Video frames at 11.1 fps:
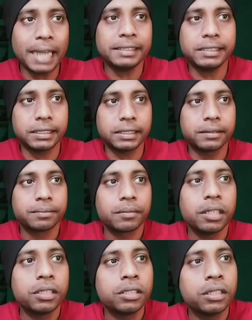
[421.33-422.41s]
of pricing.
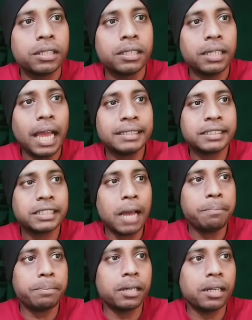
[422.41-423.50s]
As
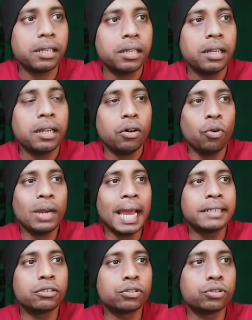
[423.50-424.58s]
example,
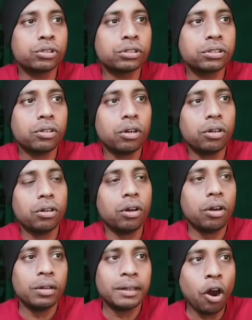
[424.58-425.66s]
Ola introduced
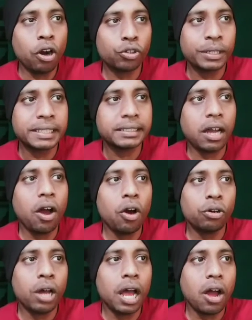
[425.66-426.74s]
auto rickshaw.
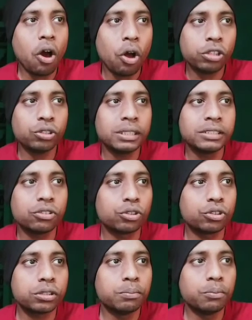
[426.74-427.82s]
Ola also
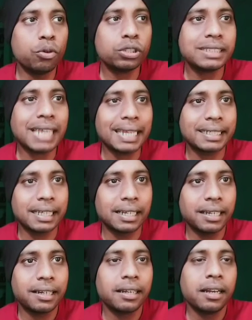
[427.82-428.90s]
introduced
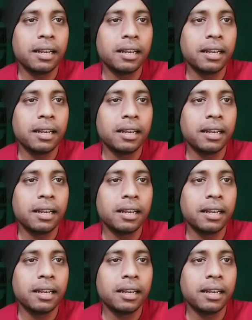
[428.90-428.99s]
motorcycle,